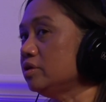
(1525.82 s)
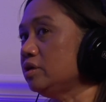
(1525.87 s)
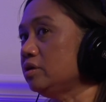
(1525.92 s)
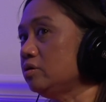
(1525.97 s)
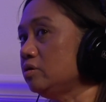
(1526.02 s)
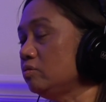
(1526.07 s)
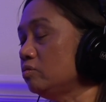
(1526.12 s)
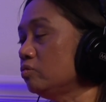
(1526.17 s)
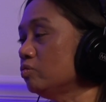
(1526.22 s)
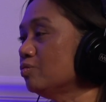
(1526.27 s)

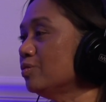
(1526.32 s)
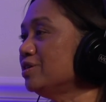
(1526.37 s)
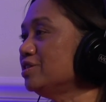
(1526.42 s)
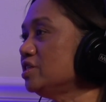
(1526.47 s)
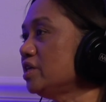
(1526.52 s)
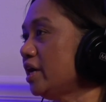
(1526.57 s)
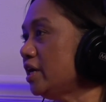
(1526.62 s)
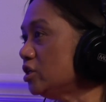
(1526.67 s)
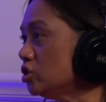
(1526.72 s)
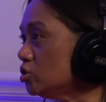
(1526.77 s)
He went
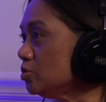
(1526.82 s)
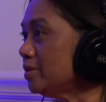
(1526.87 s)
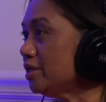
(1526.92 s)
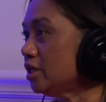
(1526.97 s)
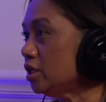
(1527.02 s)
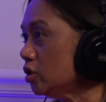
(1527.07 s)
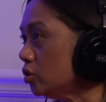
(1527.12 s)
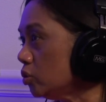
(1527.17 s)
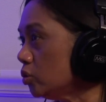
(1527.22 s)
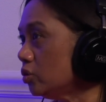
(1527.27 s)
to
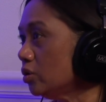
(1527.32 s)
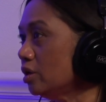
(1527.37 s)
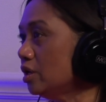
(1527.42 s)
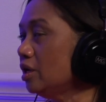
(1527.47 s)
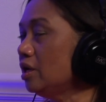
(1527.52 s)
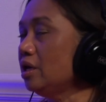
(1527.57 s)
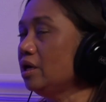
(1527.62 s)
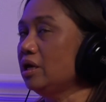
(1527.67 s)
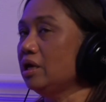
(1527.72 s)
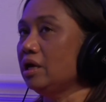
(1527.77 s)
HBU
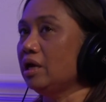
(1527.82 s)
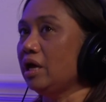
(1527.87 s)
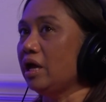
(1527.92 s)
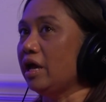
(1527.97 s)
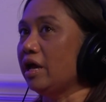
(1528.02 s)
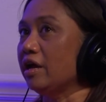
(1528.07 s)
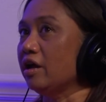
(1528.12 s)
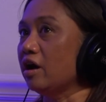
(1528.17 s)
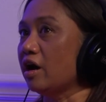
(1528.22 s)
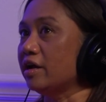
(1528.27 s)

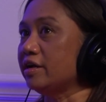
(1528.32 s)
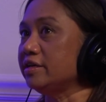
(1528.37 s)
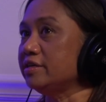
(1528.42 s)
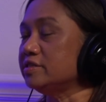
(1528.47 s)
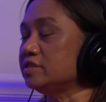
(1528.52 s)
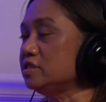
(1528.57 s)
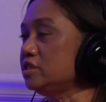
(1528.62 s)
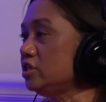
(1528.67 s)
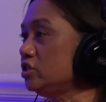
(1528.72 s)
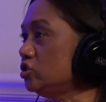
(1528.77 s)
and got
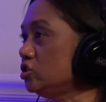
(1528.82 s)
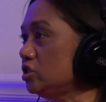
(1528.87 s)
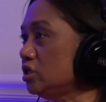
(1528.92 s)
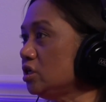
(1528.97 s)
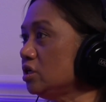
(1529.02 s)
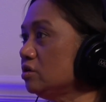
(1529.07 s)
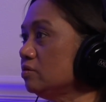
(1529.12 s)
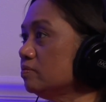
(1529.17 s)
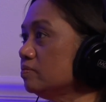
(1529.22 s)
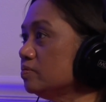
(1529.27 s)
his
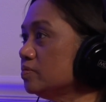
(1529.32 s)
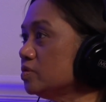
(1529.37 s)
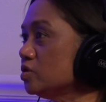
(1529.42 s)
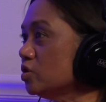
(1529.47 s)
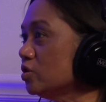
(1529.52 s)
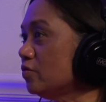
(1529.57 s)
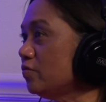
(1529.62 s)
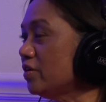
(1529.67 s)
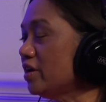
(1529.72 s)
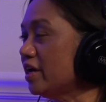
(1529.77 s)
teaching
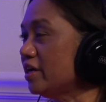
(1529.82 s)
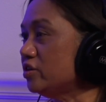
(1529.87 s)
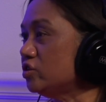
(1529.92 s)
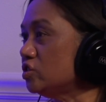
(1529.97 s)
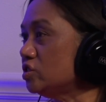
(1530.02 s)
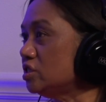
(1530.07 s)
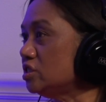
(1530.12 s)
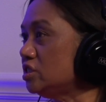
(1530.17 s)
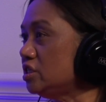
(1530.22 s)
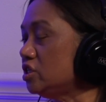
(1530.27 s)

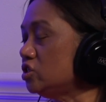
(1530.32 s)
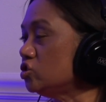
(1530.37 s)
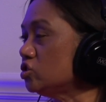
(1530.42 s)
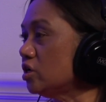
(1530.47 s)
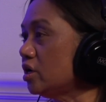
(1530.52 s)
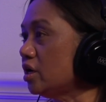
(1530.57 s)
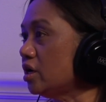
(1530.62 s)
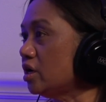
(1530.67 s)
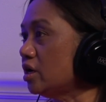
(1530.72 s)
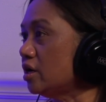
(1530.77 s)
certification to teach
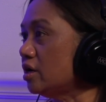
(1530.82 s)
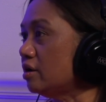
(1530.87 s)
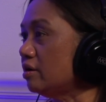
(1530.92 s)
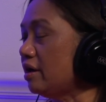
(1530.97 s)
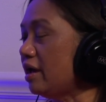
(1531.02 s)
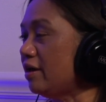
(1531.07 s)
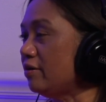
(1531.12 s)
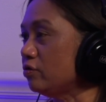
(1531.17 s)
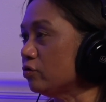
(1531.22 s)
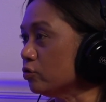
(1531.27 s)

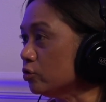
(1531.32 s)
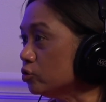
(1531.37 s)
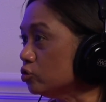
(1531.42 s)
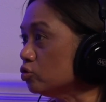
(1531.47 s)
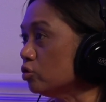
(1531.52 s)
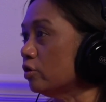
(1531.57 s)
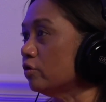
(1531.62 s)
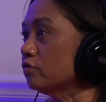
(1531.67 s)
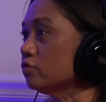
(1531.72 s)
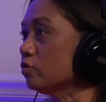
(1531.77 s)
8th through
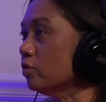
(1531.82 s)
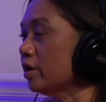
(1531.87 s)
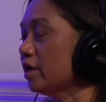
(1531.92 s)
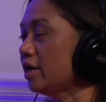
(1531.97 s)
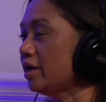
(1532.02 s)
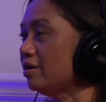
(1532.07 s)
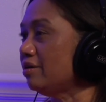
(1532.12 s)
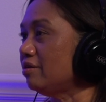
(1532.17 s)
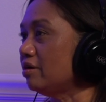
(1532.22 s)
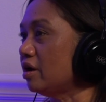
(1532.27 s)
12th
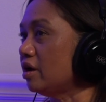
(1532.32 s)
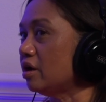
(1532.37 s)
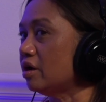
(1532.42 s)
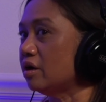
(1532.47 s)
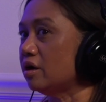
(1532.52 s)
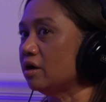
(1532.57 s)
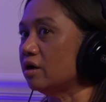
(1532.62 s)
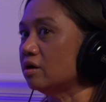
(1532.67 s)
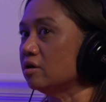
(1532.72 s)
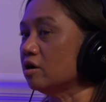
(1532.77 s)
grade
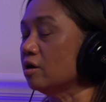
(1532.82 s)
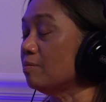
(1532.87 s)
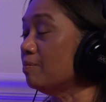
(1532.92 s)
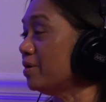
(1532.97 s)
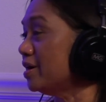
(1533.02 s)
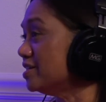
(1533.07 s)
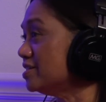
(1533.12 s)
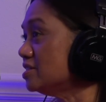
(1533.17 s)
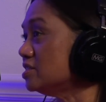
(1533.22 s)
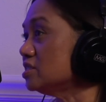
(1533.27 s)

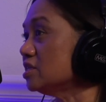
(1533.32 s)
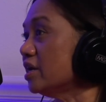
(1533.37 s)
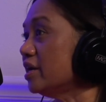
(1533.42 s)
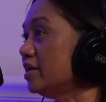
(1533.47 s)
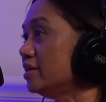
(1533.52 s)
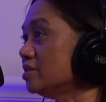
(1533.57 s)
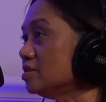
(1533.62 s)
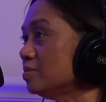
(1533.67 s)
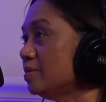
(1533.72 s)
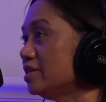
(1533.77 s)
composite
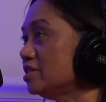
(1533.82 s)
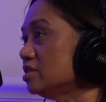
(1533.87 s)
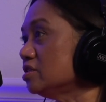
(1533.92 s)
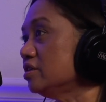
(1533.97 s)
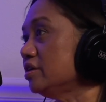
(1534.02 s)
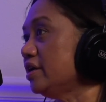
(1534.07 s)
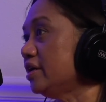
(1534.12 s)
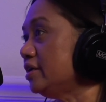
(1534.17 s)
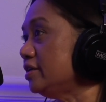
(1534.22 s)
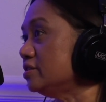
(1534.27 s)
science,
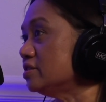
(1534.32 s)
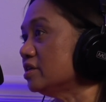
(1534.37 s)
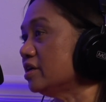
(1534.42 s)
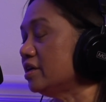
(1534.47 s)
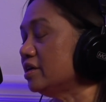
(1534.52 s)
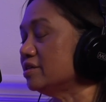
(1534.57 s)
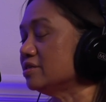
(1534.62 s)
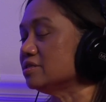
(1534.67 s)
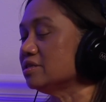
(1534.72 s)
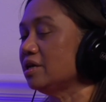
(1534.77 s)
basically any
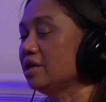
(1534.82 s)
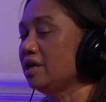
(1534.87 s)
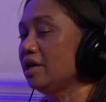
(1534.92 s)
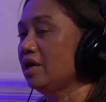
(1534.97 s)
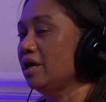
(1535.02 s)
science.